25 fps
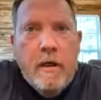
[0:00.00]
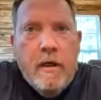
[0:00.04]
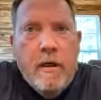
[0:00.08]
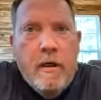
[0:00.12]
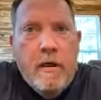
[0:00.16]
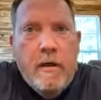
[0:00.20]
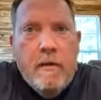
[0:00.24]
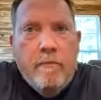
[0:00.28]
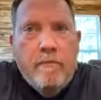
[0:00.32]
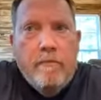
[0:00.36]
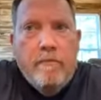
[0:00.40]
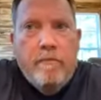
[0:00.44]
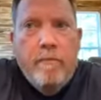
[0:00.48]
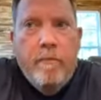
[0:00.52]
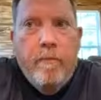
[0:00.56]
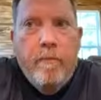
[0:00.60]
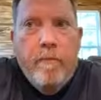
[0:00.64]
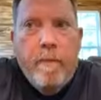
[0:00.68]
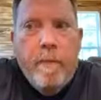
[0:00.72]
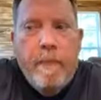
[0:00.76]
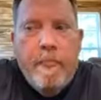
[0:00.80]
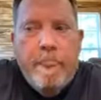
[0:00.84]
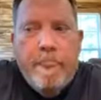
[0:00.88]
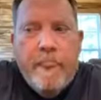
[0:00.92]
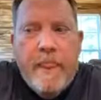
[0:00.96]
Um,
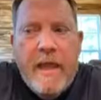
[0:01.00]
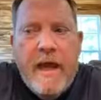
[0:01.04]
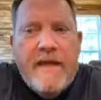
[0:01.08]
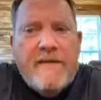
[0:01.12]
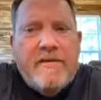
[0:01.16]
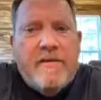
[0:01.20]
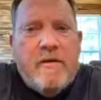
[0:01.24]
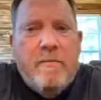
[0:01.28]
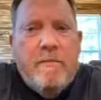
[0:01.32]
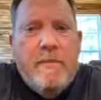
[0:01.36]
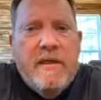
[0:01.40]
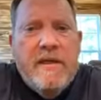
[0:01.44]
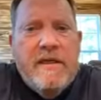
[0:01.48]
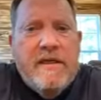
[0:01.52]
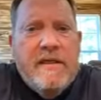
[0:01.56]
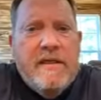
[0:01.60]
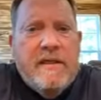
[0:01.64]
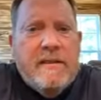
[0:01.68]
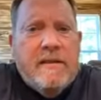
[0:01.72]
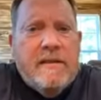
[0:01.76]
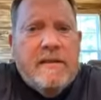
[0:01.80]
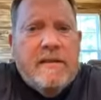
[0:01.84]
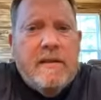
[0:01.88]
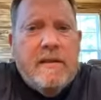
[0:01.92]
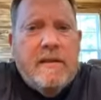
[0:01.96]
that to me
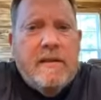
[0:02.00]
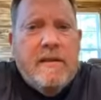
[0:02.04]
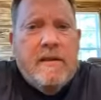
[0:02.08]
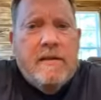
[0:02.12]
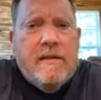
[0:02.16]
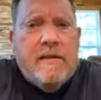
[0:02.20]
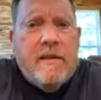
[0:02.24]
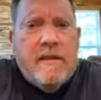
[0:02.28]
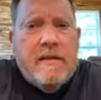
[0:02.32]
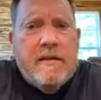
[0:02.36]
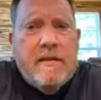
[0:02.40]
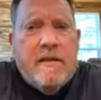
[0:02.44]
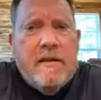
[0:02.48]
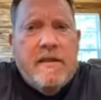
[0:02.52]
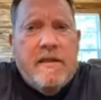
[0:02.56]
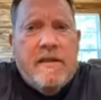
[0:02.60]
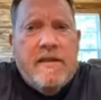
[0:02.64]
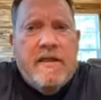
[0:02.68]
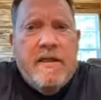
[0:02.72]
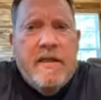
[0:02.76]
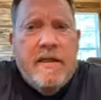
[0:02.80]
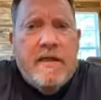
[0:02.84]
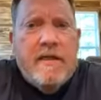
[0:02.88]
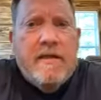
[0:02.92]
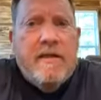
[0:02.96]
is is I
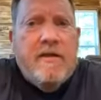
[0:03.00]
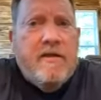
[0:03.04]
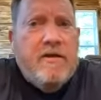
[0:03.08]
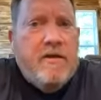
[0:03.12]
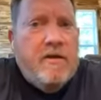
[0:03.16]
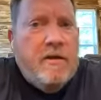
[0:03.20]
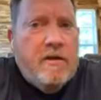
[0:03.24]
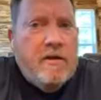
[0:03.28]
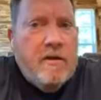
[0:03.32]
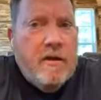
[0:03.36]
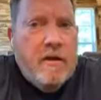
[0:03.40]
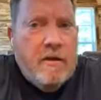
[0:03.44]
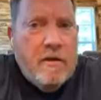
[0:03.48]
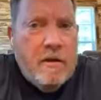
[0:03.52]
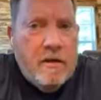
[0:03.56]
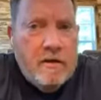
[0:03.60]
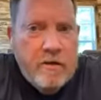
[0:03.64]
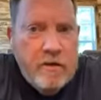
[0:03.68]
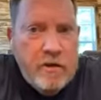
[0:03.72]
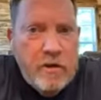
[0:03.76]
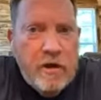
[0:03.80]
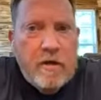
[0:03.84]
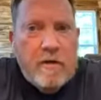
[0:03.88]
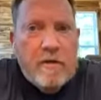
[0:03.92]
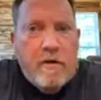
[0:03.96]
think getting a
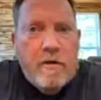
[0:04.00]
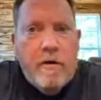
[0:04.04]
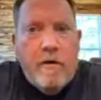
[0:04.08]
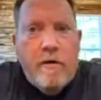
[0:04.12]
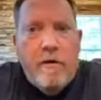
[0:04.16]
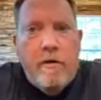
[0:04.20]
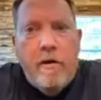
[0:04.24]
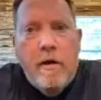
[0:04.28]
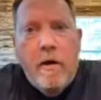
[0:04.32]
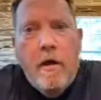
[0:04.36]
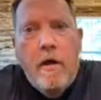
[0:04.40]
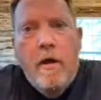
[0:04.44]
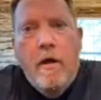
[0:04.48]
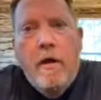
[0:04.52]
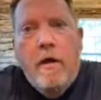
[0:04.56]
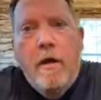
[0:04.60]
younger